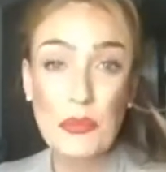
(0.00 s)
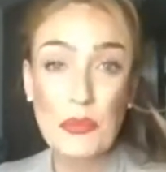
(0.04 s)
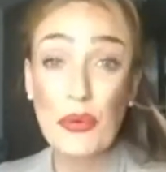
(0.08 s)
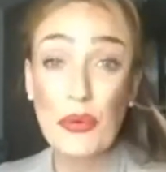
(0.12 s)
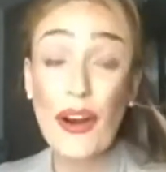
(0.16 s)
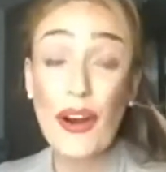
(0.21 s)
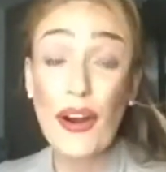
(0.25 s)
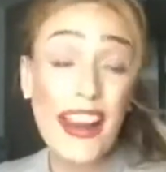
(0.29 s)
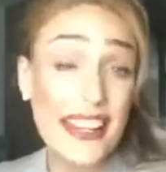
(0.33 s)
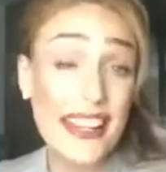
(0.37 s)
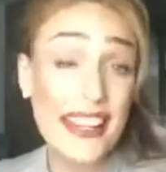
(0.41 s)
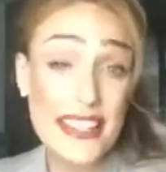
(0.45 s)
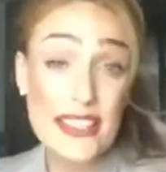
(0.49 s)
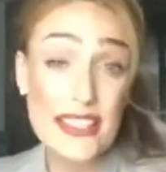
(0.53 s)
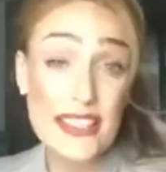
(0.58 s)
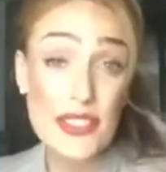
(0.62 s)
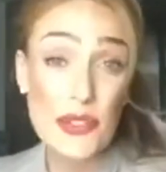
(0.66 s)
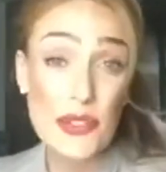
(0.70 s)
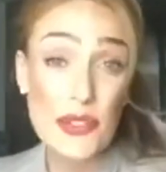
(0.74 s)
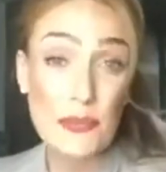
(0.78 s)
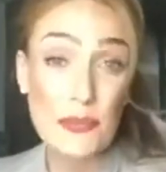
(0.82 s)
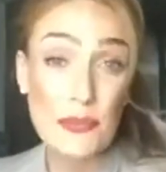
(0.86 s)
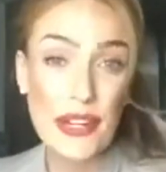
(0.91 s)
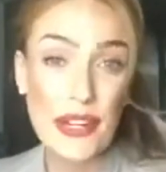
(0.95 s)
brightening
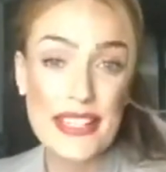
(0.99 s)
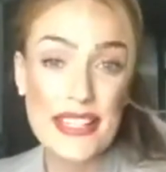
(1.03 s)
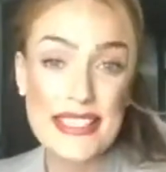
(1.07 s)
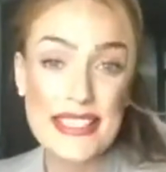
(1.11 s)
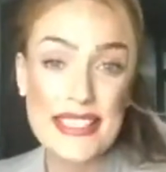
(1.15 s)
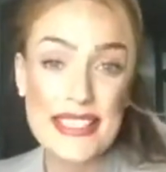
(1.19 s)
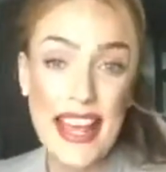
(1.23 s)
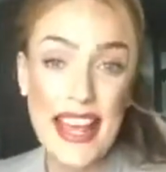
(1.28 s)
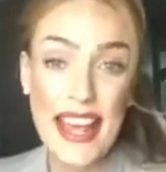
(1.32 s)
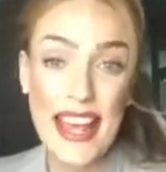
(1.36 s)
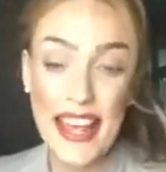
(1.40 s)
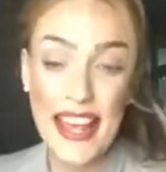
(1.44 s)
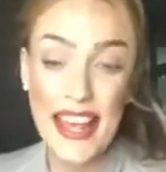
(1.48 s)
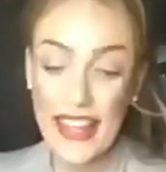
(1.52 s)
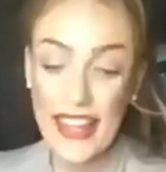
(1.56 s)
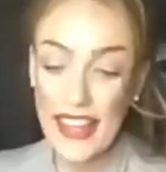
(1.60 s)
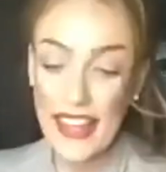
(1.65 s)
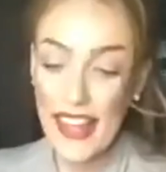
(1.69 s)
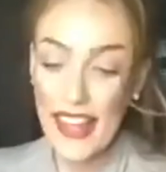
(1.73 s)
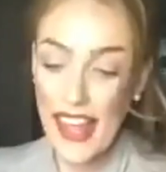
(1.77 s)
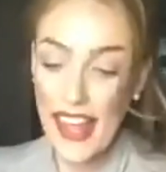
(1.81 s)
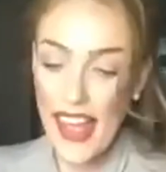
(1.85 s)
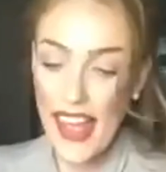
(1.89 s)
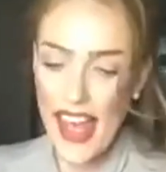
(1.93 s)
somebody's day.
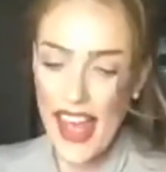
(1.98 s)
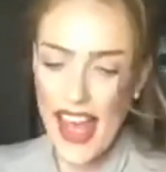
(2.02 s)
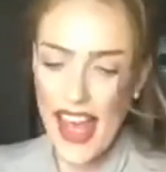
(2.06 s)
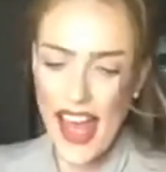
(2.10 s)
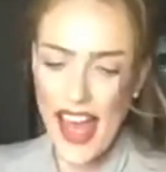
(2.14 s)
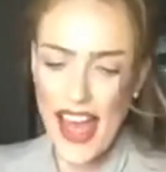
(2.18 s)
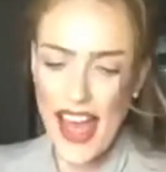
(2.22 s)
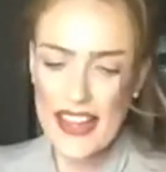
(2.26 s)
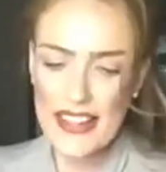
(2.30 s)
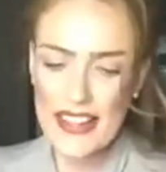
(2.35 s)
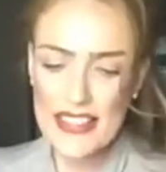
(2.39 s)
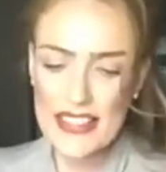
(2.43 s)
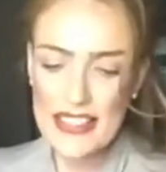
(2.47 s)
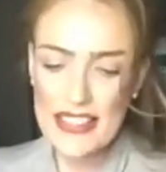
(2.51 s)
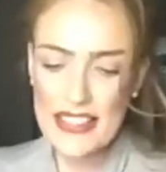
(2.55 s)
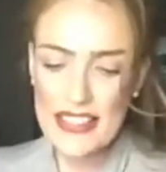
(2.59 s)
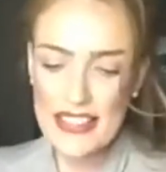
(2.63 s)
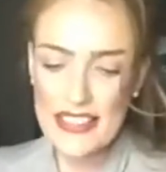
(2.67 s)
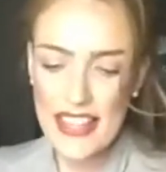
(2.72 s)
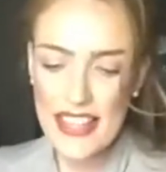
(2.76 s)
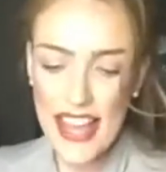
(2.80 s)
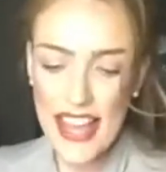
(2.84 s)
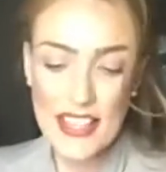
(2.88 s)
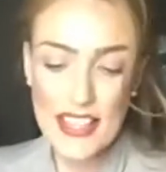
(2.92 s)
And
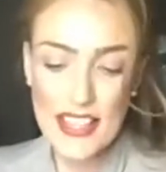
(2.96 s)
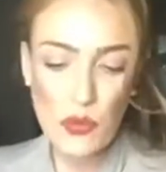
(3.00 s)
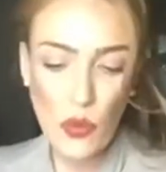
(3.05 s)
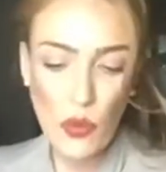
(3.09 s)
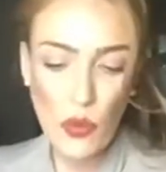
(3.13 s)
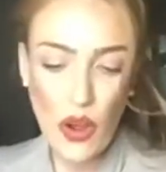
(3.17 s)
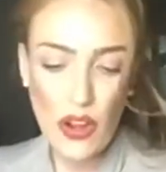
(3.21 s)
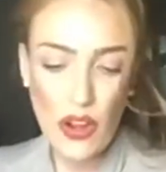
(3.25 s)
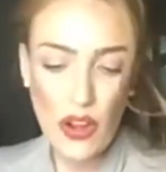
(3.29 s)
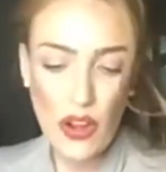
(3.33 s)
that is what,